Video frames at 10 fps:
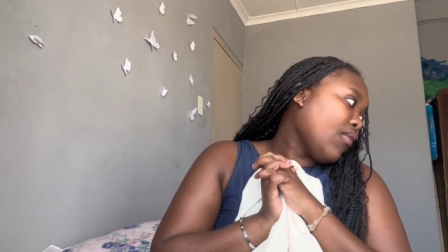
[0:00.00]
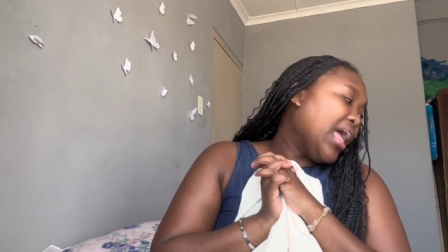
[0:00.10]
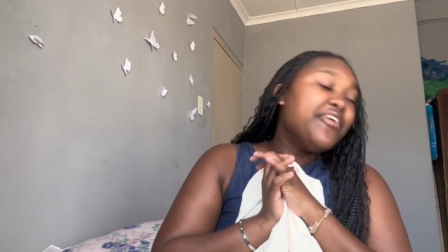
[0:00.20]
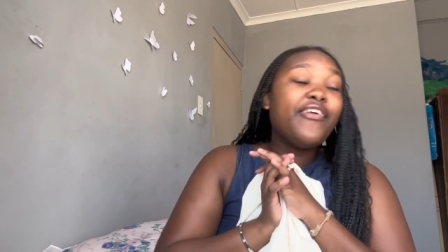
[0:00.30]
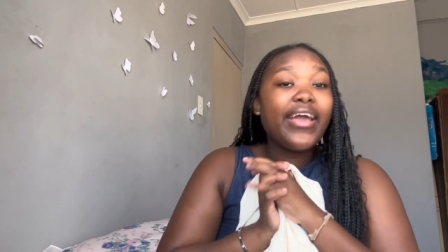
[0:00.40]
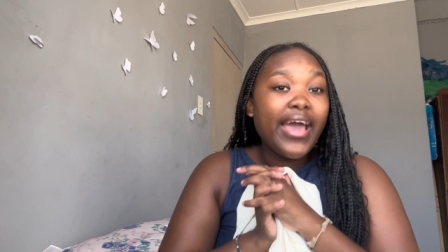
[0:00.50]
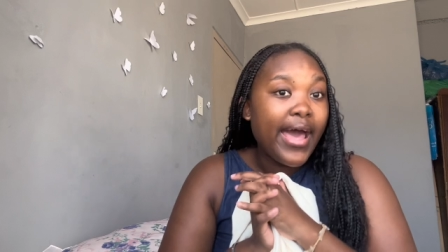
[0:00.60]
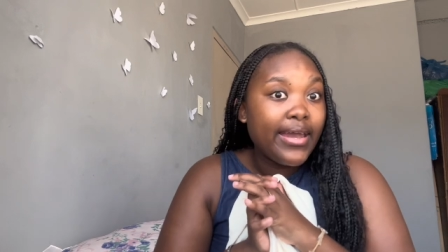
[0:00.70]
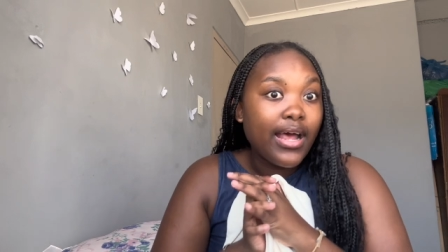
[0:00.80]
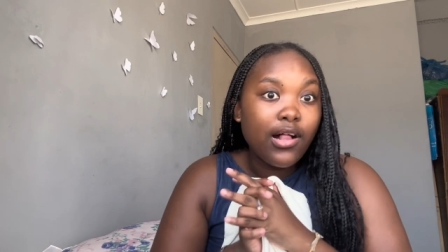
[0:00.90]
if I
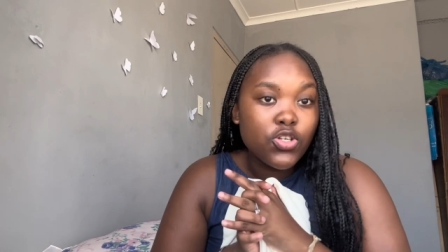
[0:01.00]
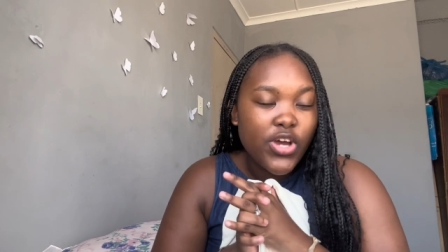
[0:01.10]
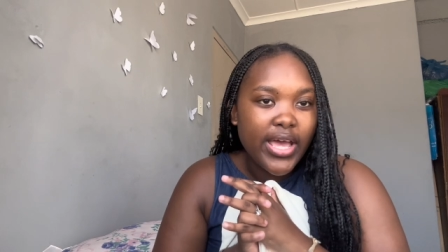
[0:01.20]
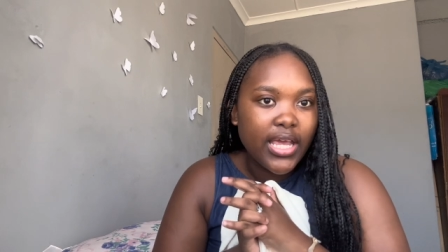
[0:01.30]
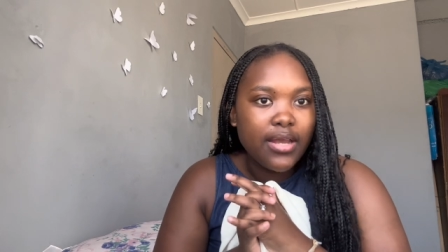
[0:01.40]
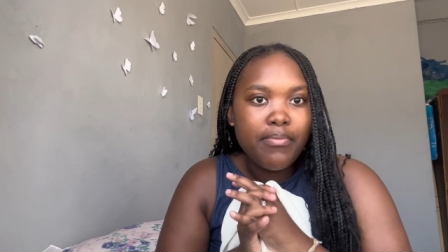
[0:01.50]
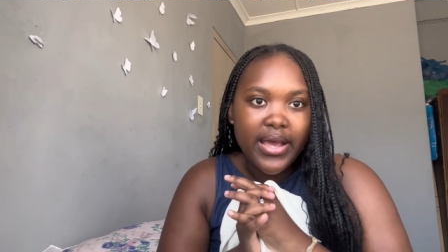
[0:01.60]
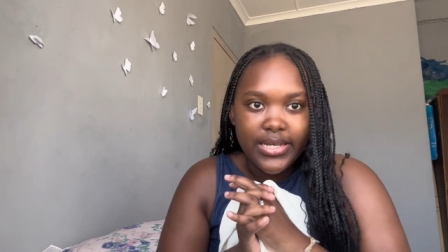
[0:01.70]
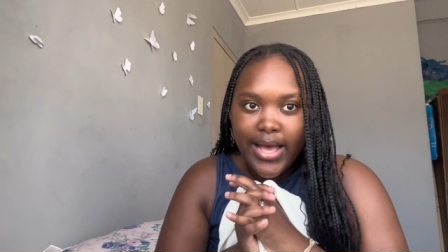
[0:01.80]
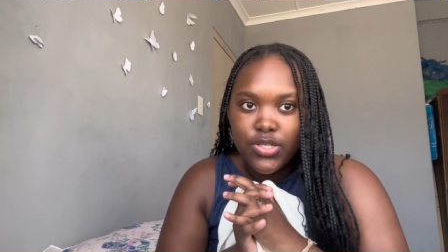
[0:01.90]
can, I'll try get my
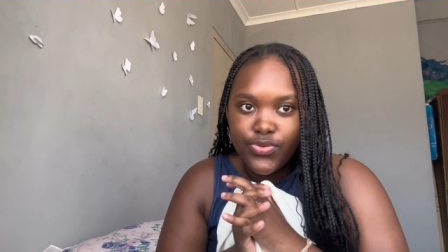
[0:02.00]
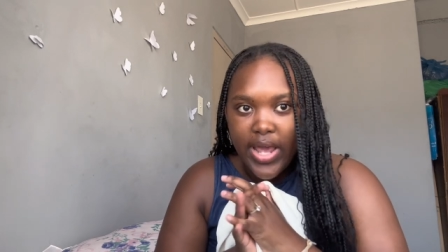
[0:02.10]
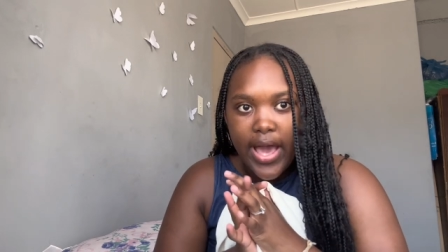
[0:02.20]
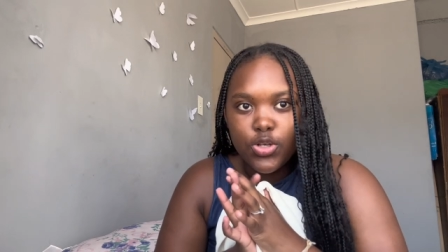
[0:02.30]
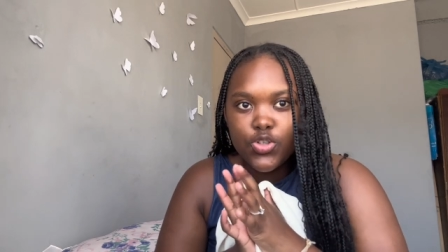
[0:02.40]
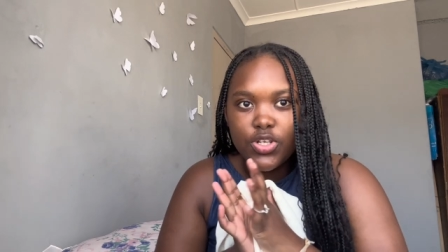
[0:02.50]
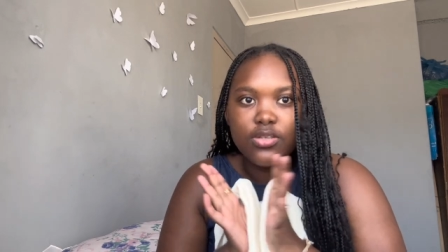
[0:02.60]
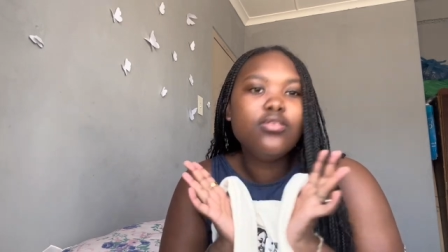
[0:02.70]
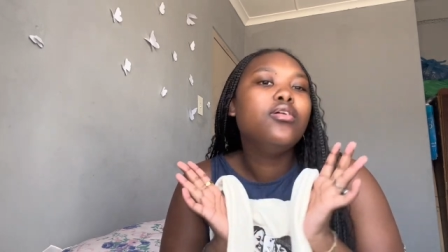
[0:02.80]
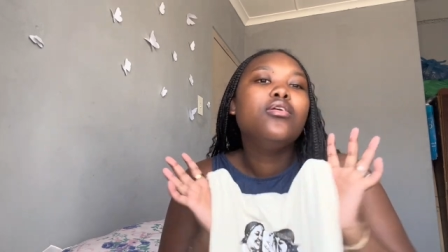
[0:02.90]
dad's
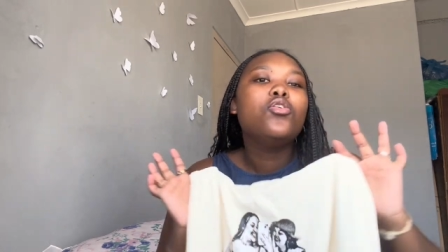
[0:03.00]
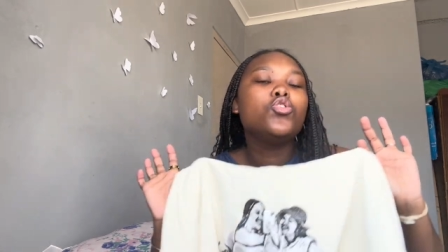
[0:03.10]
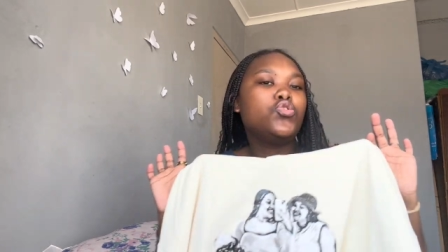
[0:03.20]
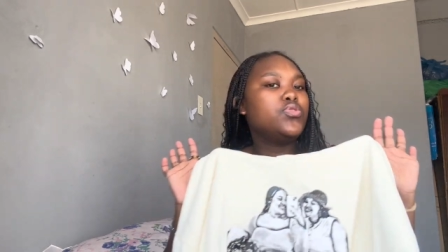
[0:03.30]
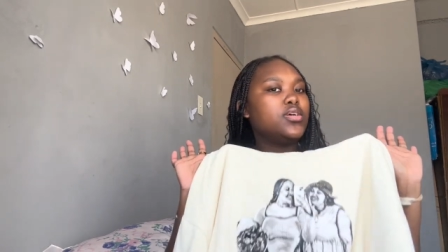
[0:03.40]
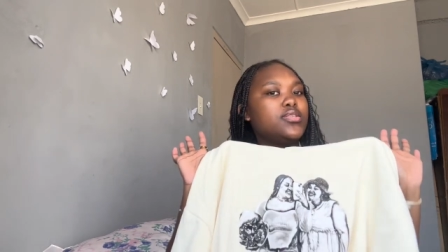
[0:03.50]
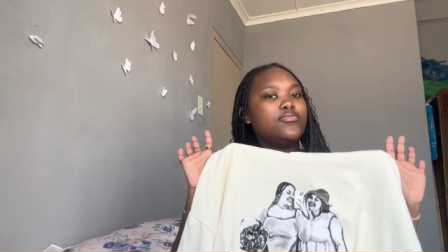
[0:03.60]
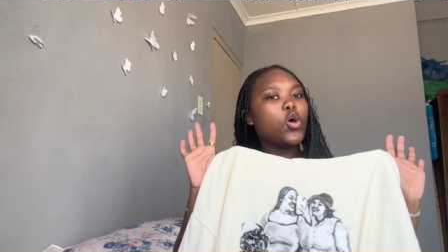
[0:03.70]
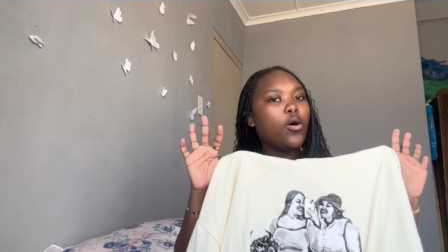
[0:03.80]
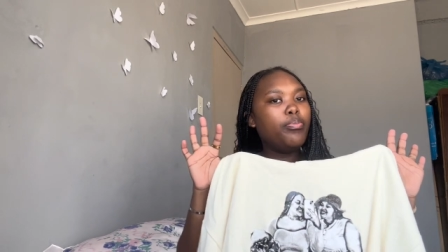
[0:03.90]
reaction to the
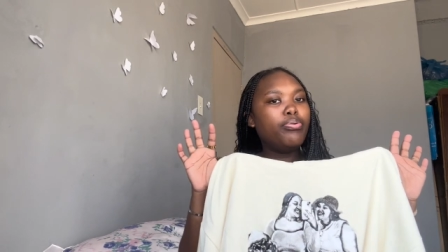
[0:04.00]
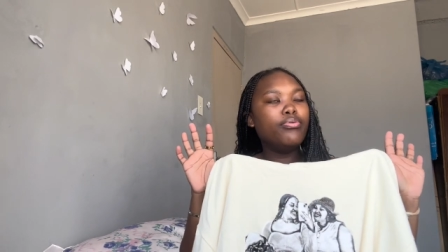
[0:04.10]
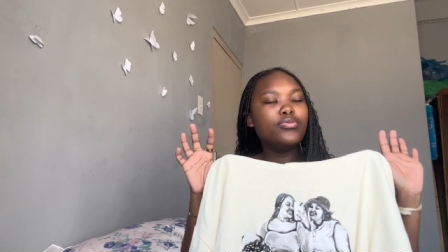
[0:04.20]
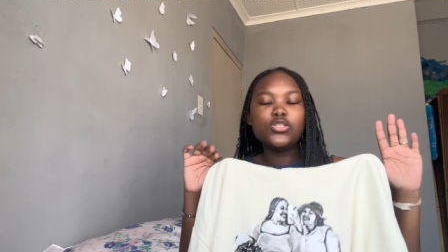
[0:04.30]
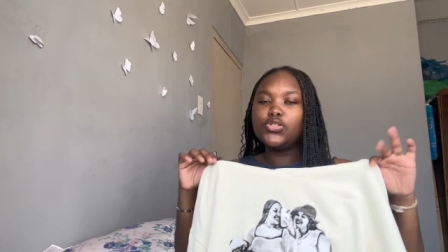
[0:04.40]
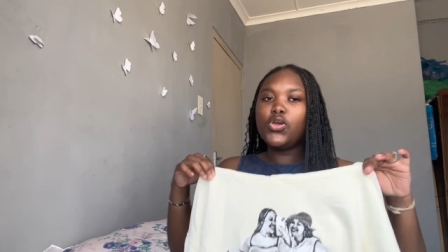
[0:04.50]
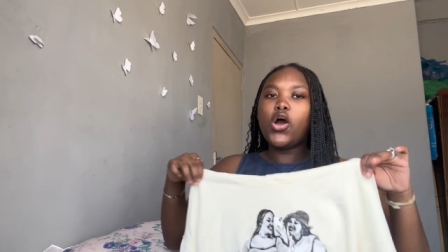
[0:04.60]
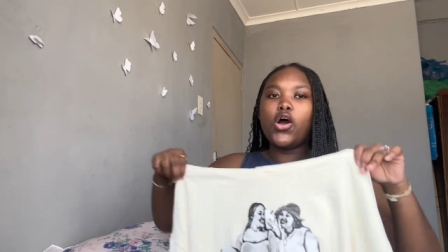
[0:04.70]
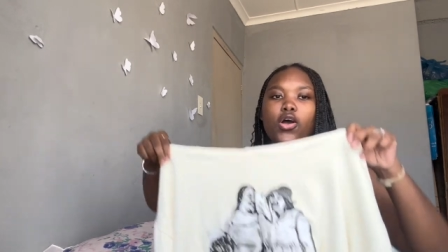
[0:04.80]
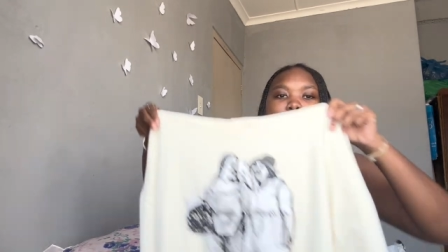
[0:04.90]
top. So yeah,